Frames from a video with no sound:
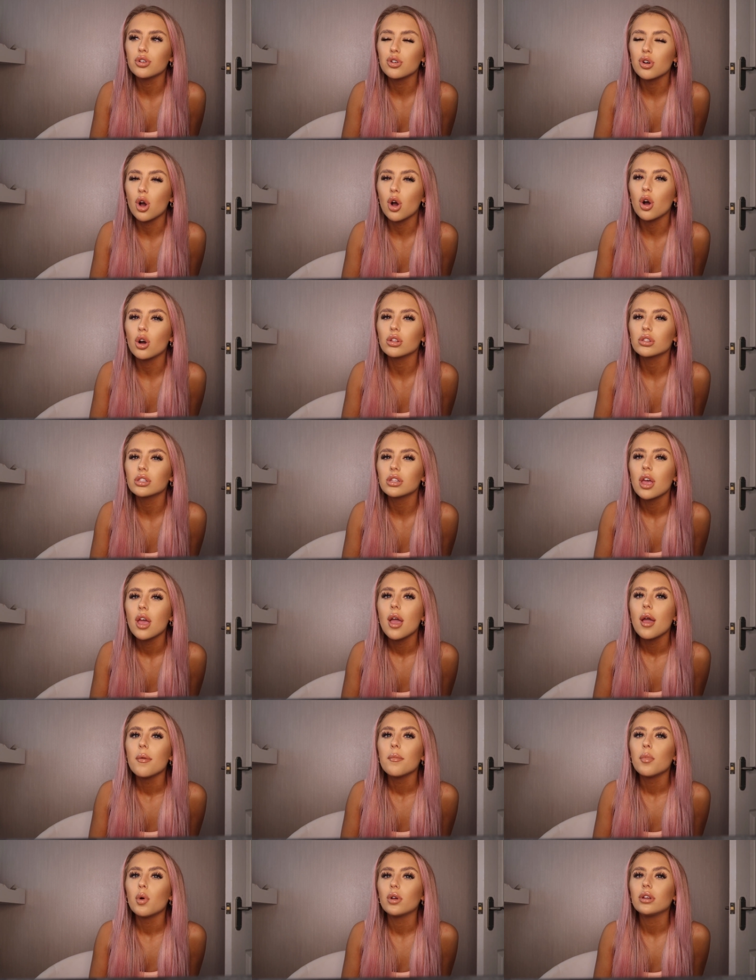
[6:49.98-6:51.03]
got zero
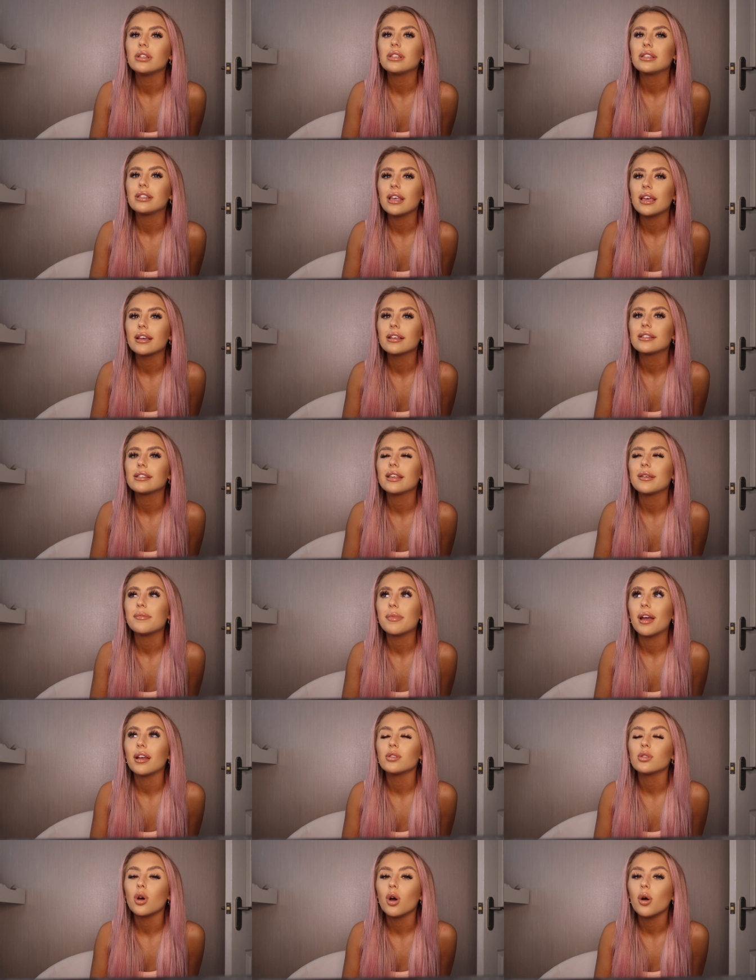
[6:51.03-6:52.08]
point six in
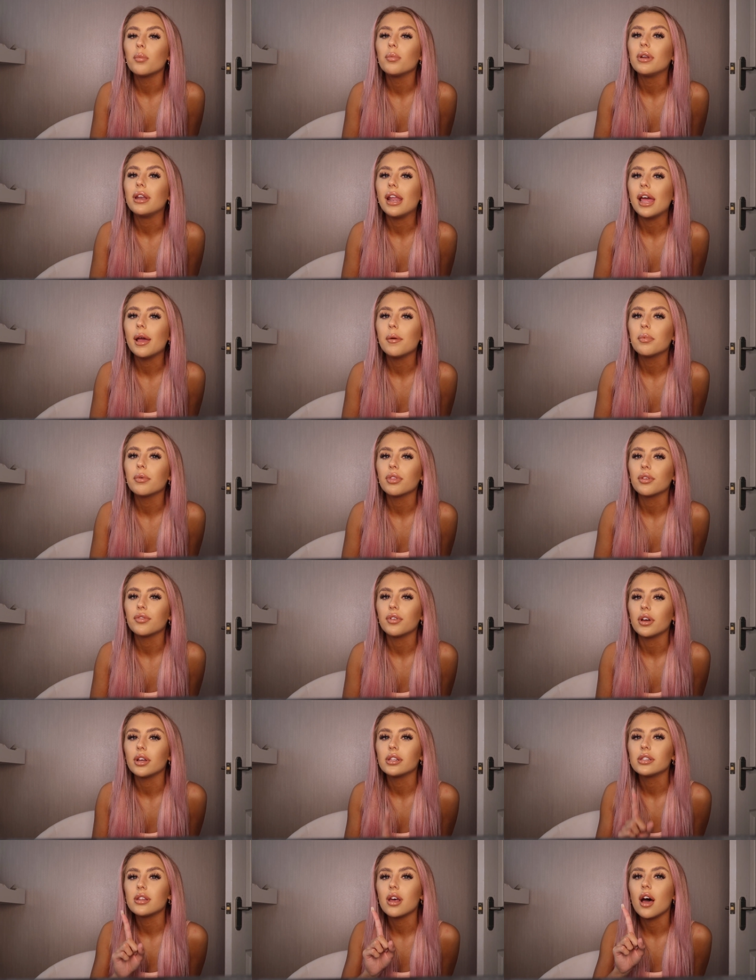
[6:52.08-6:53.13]
my top lip the
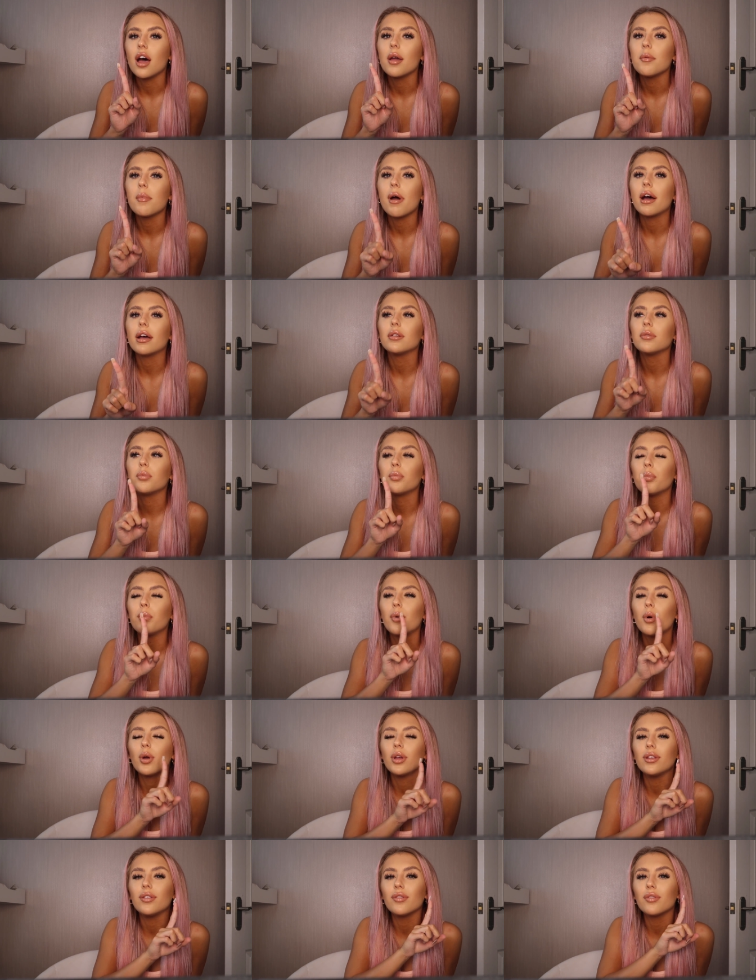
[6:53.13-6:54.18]
first time and zero
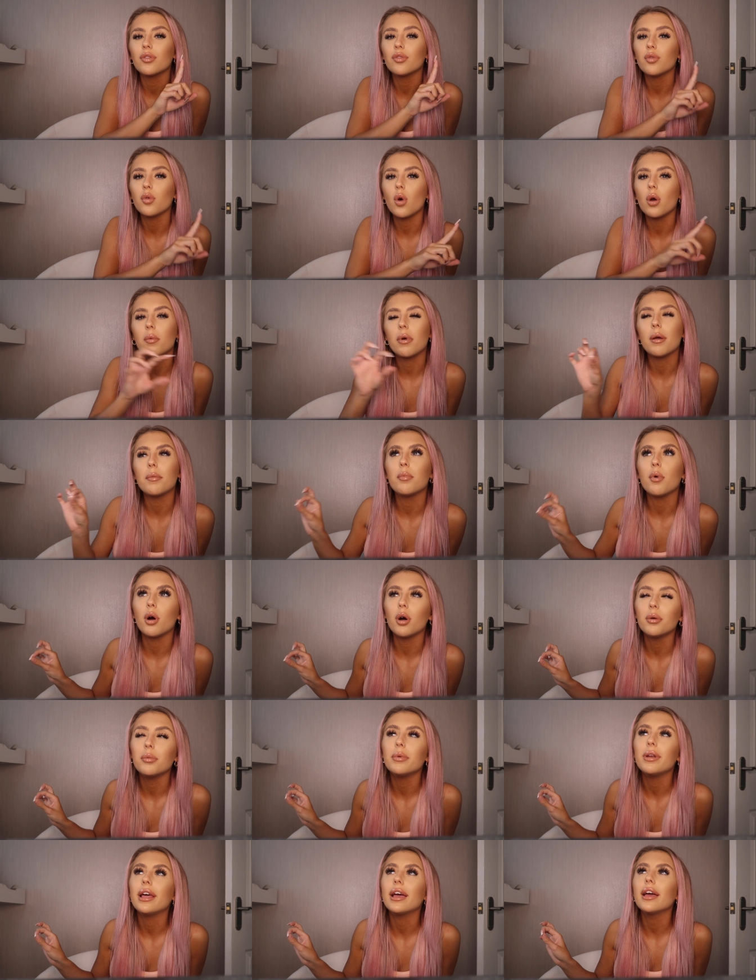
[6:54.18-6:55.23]
point four in my
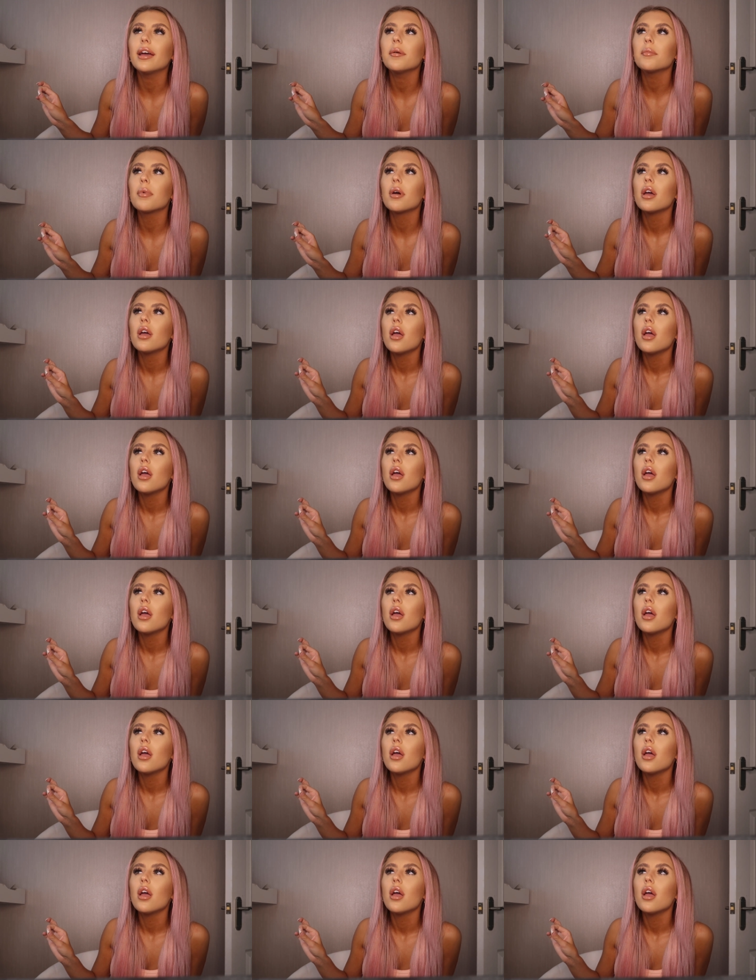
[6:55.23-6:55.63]
bottom lip.